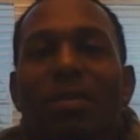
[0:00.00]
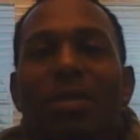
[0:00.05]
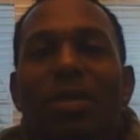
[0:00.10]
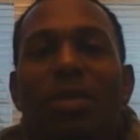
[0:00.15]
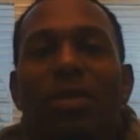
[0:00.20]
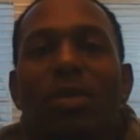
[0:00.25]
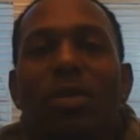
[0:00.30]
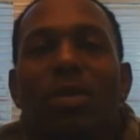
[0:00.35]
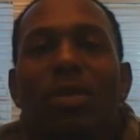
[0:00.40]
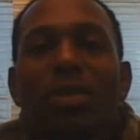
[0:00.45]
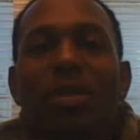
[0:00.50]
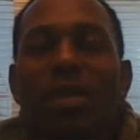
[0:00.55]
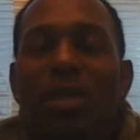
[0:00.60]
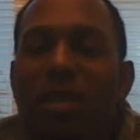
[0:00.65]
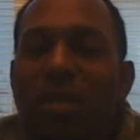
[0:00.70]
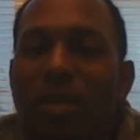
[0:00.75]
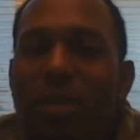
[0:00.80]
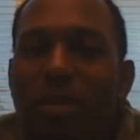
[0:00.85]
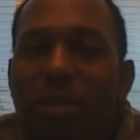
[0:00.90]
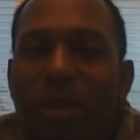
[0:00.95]
Students should
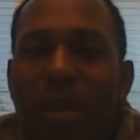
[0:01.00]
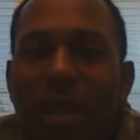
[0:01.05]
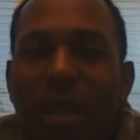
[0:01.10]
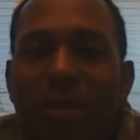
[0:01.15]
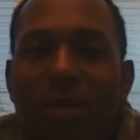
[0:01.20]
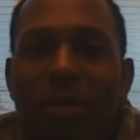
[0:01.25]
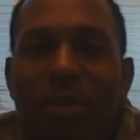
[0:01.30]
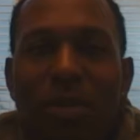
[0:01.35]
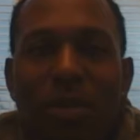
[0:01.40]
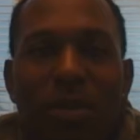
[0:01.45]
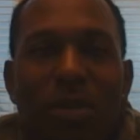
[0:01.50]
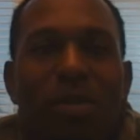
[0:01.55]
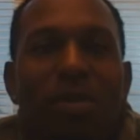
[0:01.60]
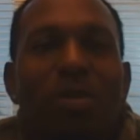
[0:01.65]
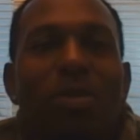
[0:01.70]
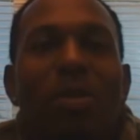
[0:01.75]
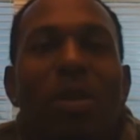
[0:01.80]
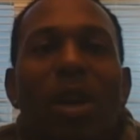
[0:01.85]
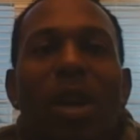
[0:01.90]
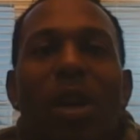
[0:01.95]
still be able
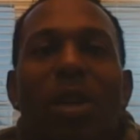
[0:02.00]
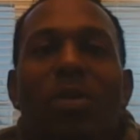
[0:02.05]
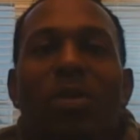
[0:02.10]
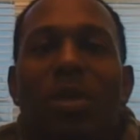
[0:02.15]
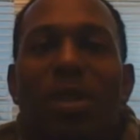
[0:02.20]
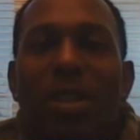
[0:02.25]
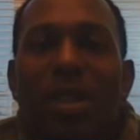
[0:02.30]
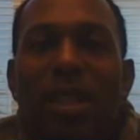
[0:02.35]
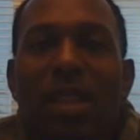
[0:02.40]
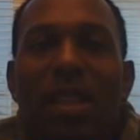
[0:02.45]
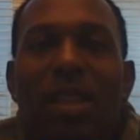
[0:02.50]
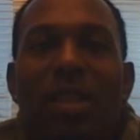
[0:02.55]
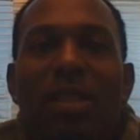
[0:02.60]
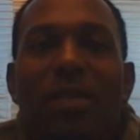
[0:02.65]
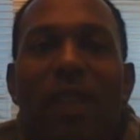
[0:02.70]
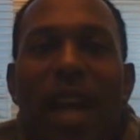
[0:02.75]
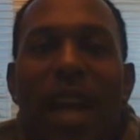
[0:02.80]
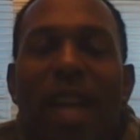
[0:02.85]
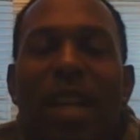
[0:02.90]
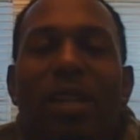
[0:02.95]
to receive
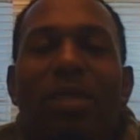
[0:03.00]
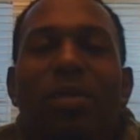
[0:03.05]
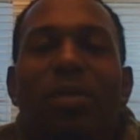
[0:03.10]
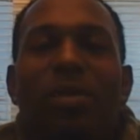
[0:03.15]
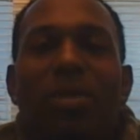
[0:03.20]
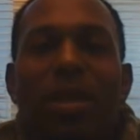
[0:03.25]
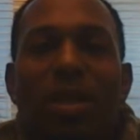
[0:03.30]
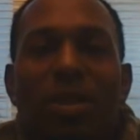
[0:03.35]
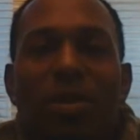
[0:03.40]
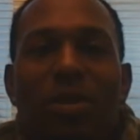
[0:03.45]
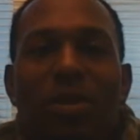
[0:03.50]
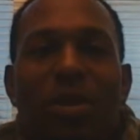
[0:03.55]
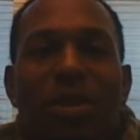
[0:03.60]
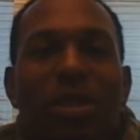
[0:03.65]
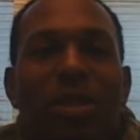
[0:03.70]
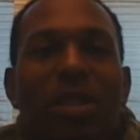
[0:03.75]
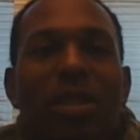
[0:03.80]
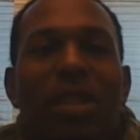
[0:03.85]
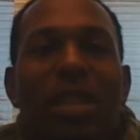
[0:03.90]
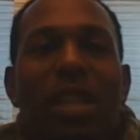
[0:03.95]
adequate
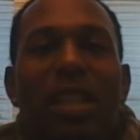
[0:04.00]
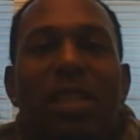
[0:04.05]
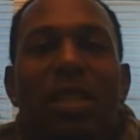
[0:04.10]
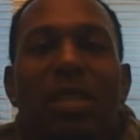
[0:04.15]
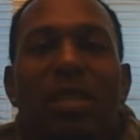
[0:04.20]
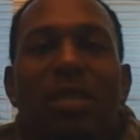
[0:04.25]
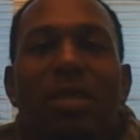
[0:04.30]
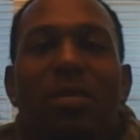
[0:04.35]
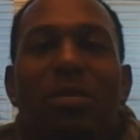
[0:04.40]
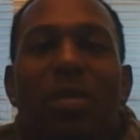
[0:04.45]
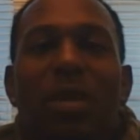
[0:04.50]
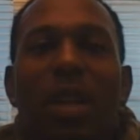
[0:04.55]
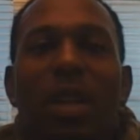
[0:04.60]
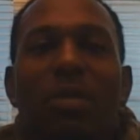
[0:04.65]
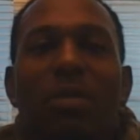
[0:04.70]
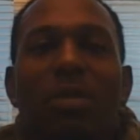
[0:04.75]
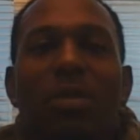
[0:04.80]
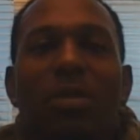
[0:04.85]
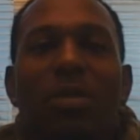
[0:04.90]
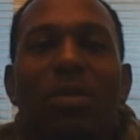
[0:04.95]
resources and still be
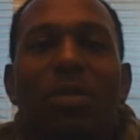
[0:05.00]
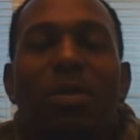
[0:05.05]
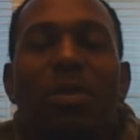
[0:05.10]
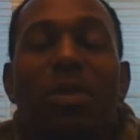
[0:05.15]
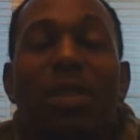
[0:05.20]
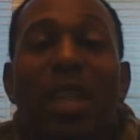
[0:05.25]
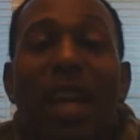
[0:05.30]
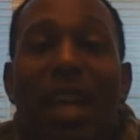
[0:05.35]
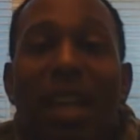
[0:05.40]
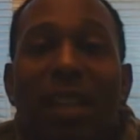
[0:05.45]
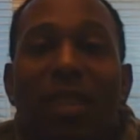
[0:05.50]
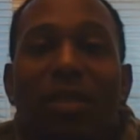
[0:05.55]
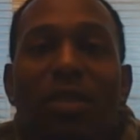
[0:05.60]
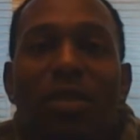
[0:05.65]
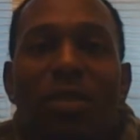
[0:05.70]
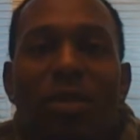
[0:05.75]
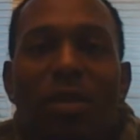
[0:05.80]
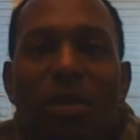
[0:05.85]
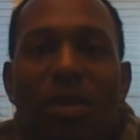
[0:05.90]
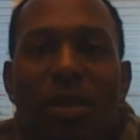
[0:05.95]
able to take the
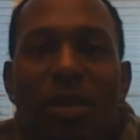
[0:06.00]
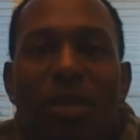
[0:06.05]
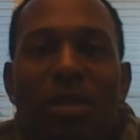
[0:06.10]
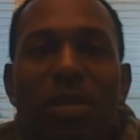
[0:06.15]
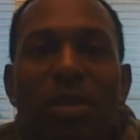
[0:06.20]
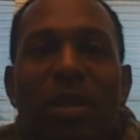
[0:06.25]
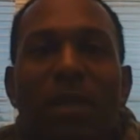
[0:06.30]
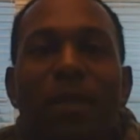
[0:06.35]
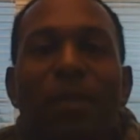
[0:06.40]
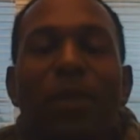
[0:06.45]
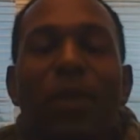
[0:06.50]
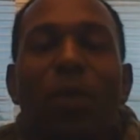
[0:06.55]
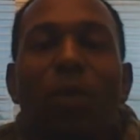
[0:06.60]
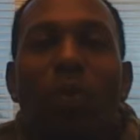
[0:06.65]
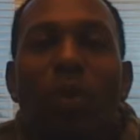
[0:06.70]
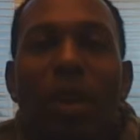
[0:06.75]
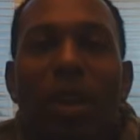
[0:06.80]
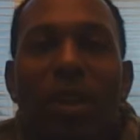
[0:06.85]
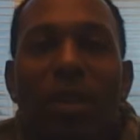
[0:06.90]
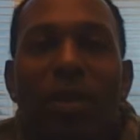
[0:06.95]
course
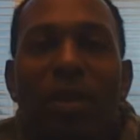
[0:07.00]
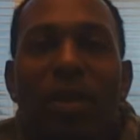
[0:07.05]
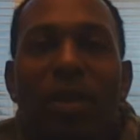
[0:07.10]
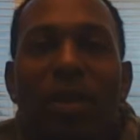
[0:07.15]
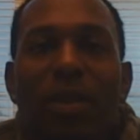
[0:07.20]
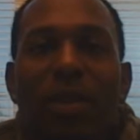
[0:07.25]
with